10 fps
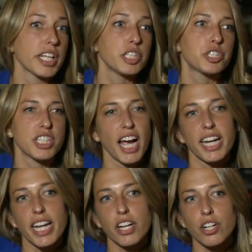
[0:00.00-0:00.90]
Each
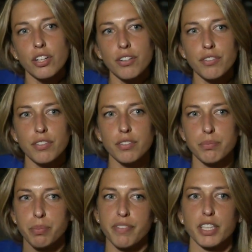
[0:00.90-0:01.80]
dinator
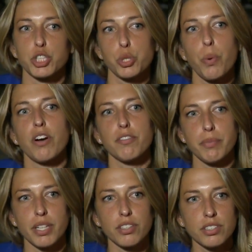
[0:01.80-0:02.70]
provides 12
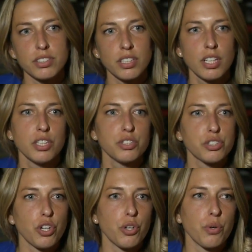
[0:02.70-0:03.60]
meals,
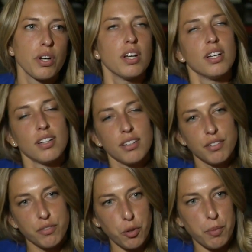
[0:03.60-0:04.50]
so
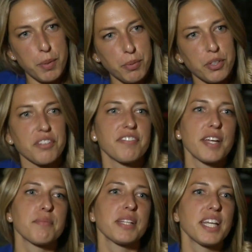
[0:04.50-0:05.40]
four people in a
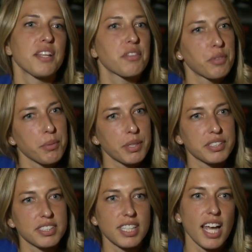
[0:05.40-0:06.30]
family, three
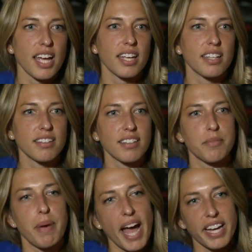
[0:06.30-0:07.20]
meals a day, the
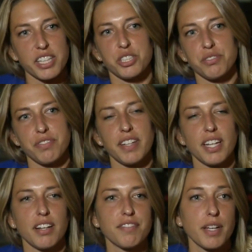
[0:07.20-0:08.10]
package of
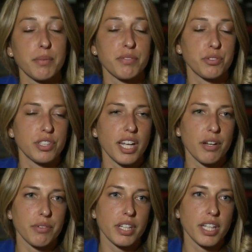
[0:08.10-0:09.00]
feeding a family for a day,
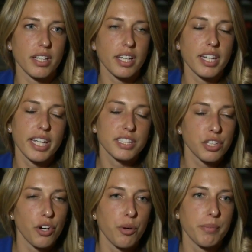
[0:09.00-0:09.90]
it really, it hits
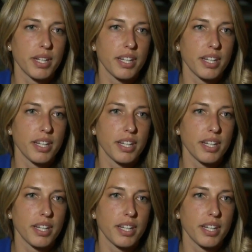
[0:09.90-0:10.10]
home